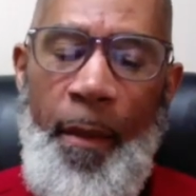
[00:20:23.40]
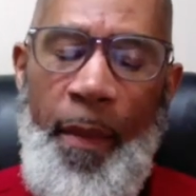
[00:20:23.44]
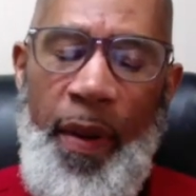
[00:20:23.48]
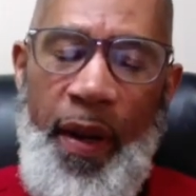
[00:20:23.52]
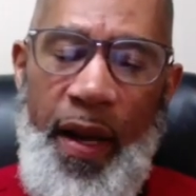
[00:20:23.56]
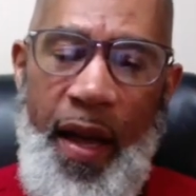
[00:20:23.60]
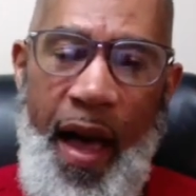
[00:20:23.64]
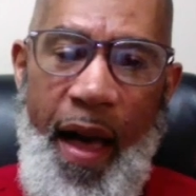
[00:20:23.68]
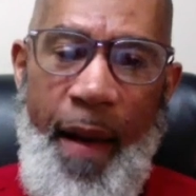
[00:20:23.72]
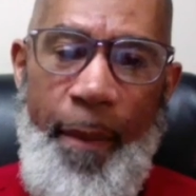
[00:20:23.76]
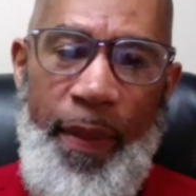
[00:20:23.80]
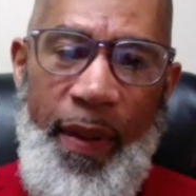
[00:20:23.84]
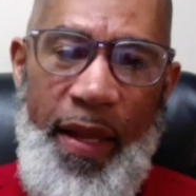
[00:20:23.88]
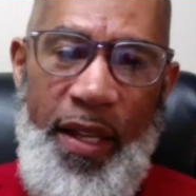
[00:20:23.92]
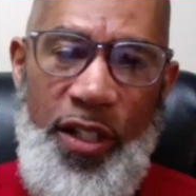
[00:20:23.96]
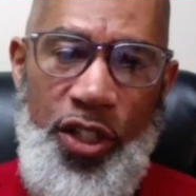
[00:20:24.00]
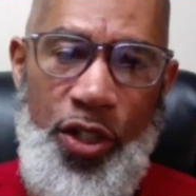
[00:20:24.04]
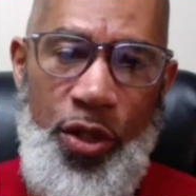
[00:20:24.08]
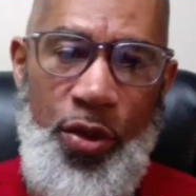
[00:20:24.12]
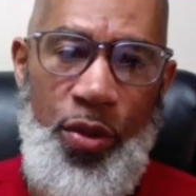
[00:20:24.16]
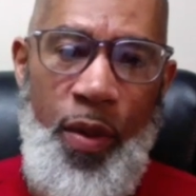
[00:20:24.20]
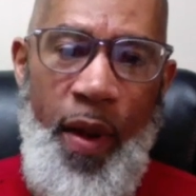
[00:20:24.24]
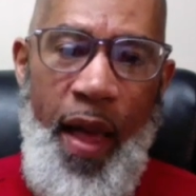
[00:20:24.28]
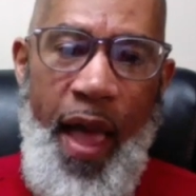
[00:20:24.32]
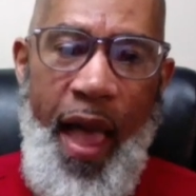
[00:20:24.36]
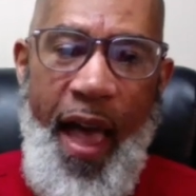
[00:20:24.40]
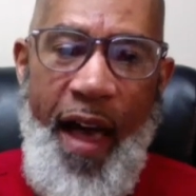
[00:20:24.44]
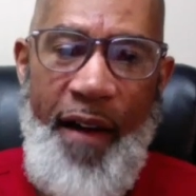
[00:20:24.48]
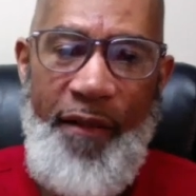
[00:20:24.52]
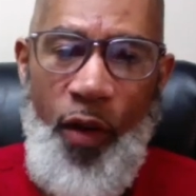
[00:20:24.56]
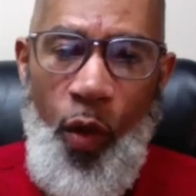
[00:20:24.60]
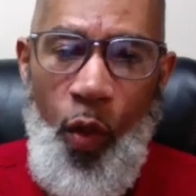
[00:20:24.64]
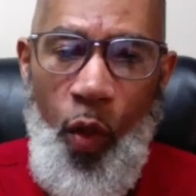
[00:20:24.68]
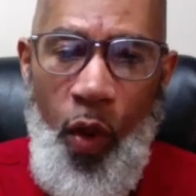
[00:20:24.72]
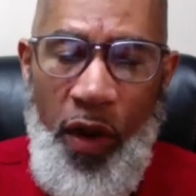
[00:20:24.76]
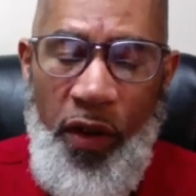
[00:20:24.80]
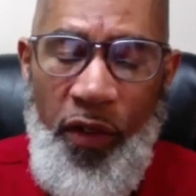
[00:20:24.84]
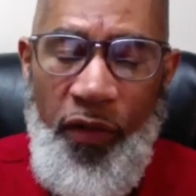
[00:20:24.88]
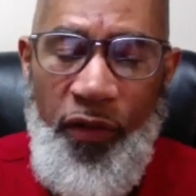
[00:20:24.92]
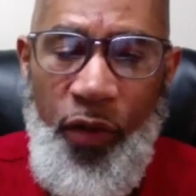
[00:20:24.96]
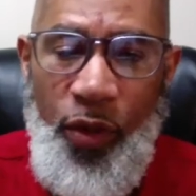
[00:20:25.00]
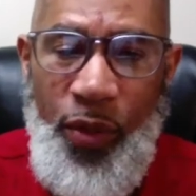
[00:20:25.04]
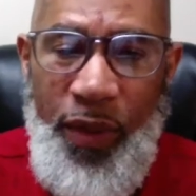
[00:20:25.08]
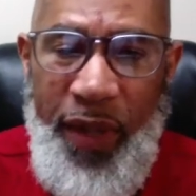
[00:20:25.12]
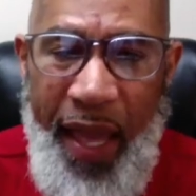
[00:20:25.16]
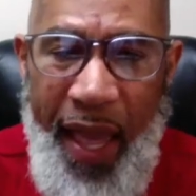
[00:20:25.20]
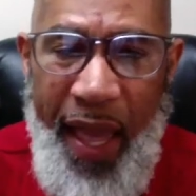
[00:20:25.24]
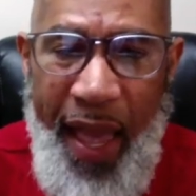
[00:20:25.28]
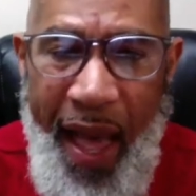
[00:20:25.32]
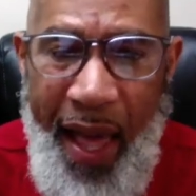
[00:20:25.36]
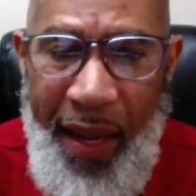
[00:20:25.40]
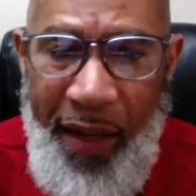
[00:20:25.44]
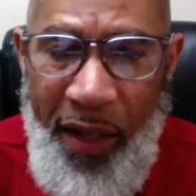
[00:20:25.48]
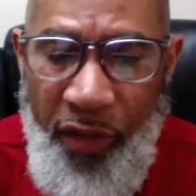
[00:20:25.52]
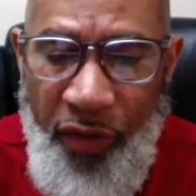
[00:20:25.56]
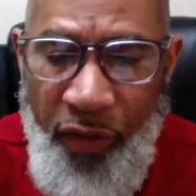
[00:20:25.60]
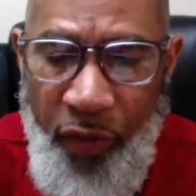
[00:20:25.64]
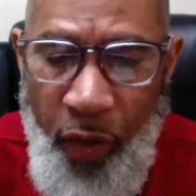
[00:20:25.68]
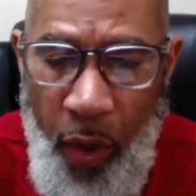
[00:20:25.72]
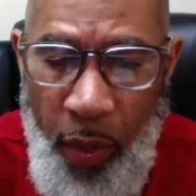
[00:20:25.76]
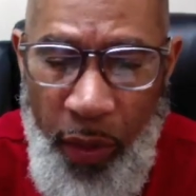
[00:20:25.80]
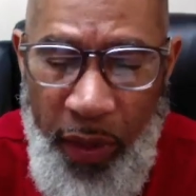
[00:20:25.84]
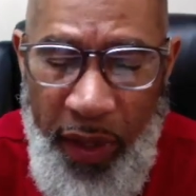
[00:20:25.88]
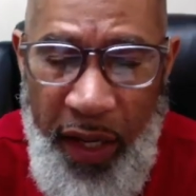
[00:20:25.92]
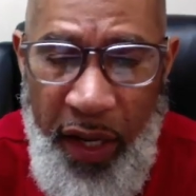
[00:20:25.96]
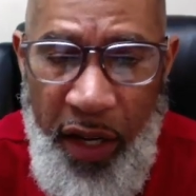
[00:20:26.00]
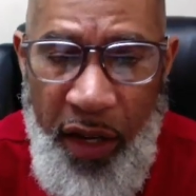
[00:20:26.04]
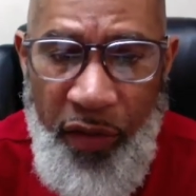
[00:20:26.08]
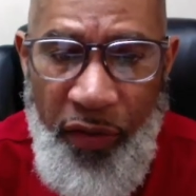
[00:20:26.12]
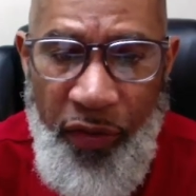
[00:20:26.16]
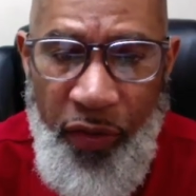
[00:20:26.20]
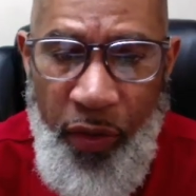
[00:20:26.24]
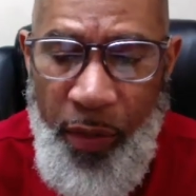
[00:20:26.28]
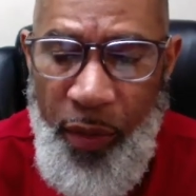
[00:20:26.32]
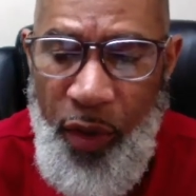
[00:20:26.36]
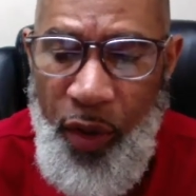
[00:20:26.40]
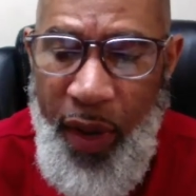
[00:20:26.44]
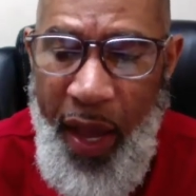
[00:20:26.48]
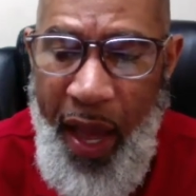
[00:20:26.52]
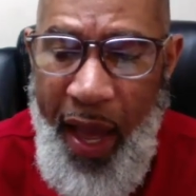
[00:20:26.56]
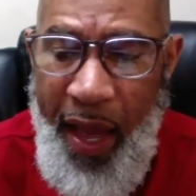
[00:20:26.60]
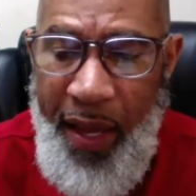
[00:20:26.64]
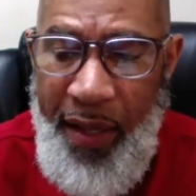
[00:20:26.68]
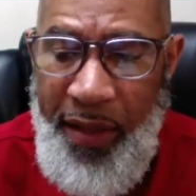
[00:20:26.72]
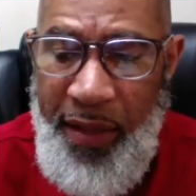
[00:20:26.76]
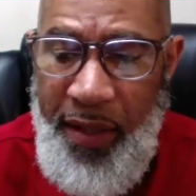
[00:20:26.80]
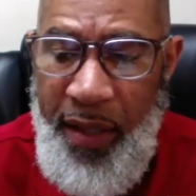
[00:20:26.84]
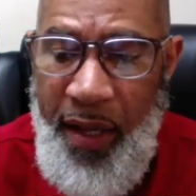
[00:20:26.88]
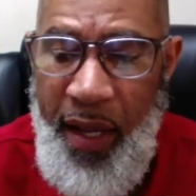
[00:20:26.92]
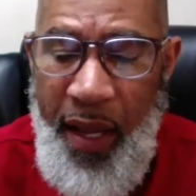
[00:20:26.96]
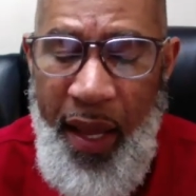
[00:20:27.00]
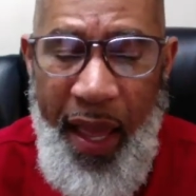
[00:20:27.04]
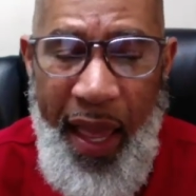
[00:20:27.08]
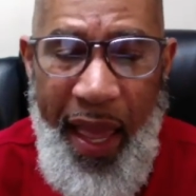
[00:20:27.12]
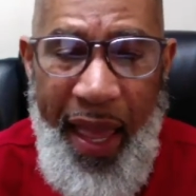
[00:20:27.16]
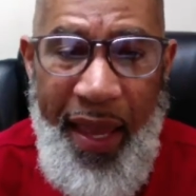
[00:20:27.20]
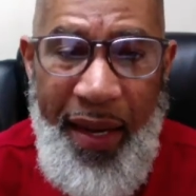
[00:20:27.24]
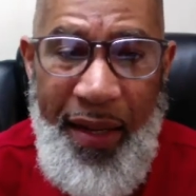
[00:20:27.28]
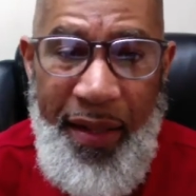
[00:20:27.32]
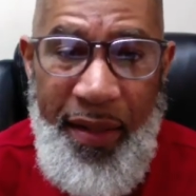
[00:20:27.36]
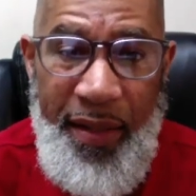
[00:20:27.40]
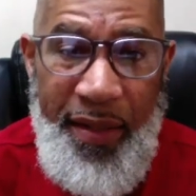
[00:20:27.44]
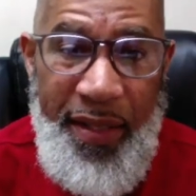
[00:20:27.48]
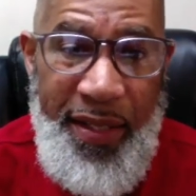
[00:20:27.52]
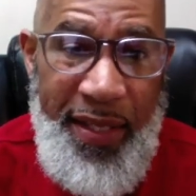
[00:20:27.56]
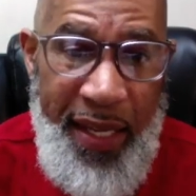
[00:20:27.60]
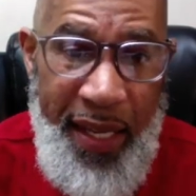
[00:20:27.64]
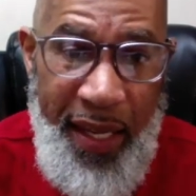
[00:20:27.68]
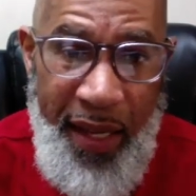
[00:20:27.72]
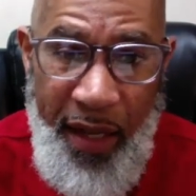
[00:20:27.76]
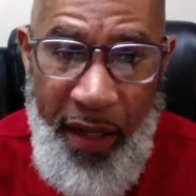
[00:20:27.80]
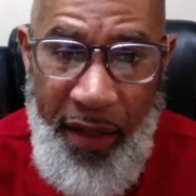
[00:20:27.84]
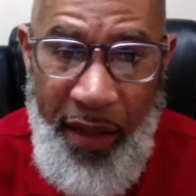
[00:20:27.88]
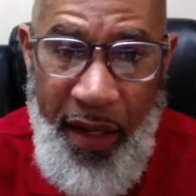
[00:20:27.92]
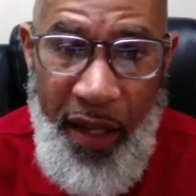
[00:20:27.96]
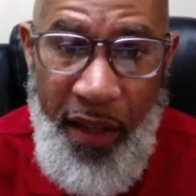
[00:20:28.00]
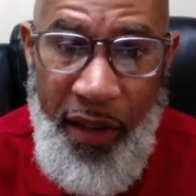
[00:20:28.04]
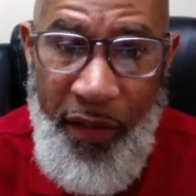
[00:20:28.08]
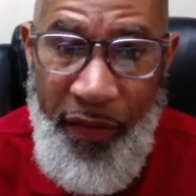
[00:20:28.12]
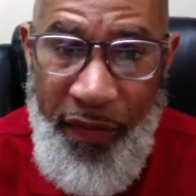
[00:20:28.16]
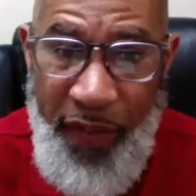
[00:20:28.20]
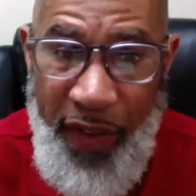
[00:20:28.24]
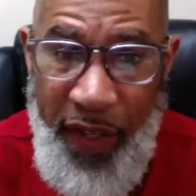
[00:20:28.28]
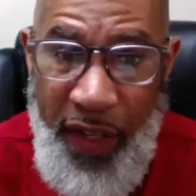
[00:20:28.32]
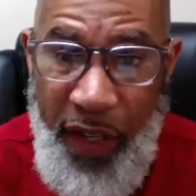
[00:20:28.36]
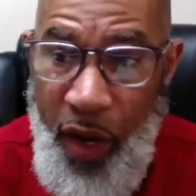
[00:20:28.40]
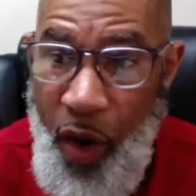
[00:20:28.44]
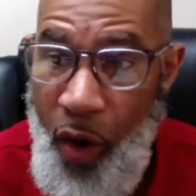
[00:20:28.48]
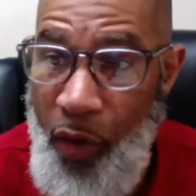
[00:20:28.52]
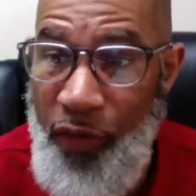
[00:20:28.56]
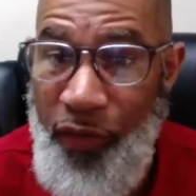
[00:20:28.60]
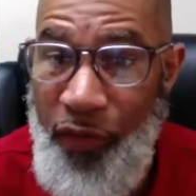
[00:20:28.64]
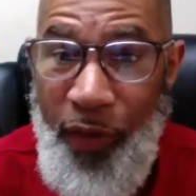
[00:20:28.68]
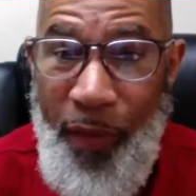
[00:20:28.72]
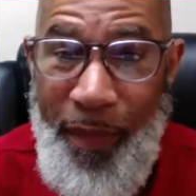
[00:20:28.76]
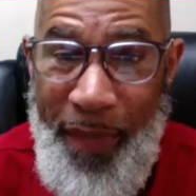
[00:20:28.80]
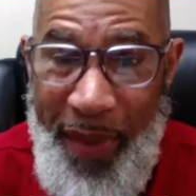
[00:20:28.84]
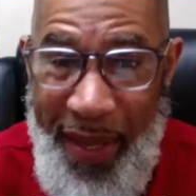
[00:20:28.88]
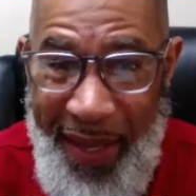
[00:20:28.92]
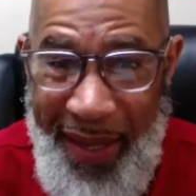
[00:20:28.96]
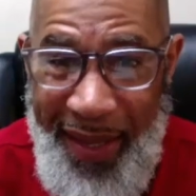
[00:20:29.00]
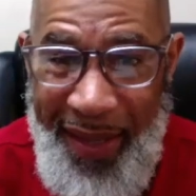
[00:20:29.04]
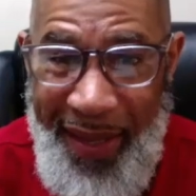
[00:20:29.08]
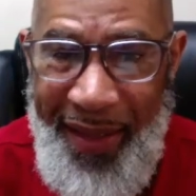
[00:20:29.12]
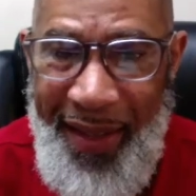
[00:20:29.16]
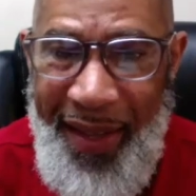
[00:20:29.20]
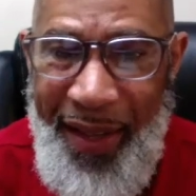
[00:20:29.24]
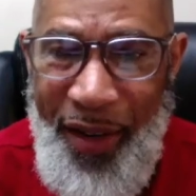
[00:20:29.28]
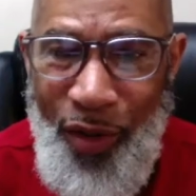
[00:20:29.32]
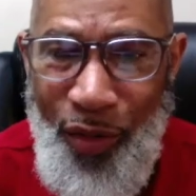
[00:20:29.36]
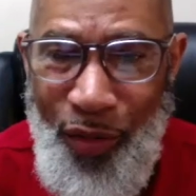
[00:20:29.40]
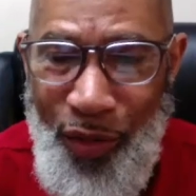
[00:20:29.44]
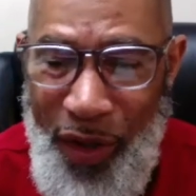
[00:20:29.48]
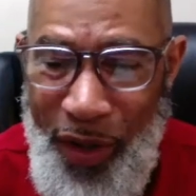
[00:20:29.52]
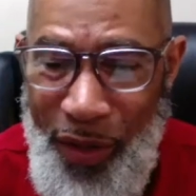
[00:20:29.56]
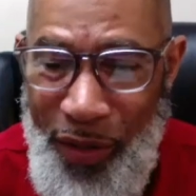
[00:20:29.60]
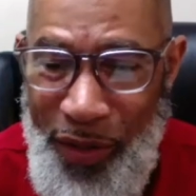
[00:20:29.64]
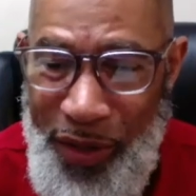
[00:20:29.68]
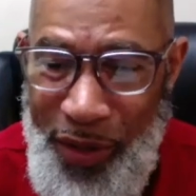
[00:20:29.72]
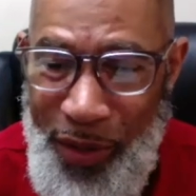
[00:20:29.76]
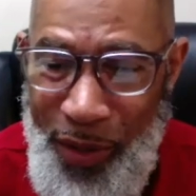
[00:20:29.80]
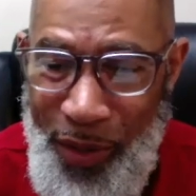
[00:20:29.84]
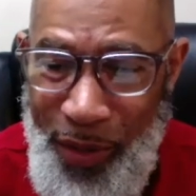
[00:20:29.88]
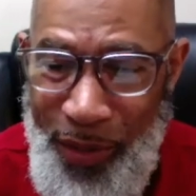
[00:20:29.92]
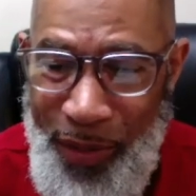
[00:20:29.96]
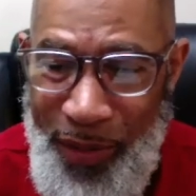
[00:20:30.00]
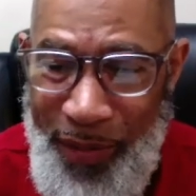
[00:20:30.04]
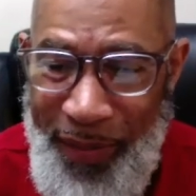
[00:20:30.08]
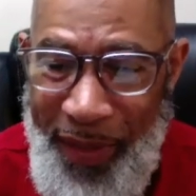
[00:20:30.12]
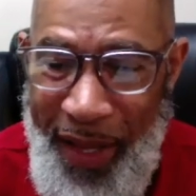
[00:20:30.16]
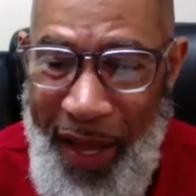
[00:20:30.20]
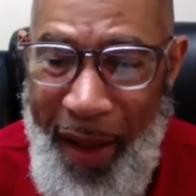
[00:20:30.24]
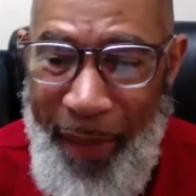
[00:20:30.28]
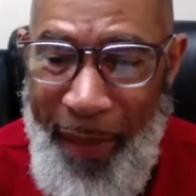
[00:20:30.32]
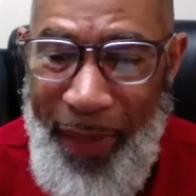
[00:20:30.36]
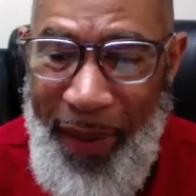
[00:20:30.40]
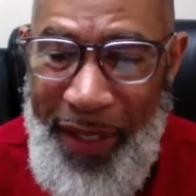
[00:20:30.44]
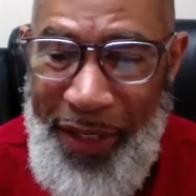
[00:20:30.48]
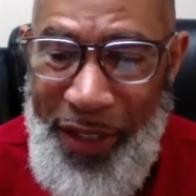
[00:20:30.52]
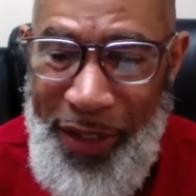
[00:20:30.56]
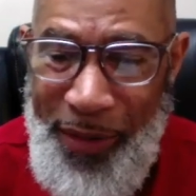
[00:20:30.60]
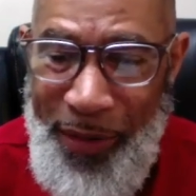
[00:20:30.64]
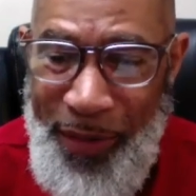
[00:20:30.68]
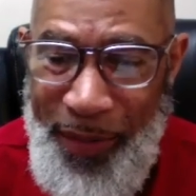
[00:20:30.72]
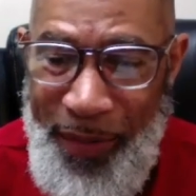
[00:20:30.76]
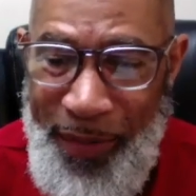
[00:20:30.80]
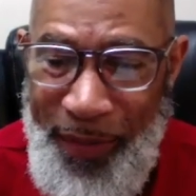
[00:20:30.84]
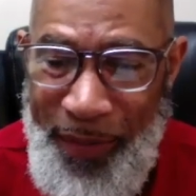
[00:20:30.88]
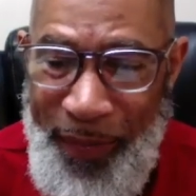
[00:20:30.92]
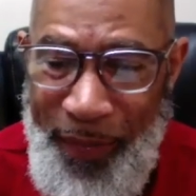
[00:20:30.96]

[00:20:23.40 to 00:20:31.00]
But God bless you. Have a wonderful day. I look forward to hearing from you guys and seeing another video from me real soon. God bless you.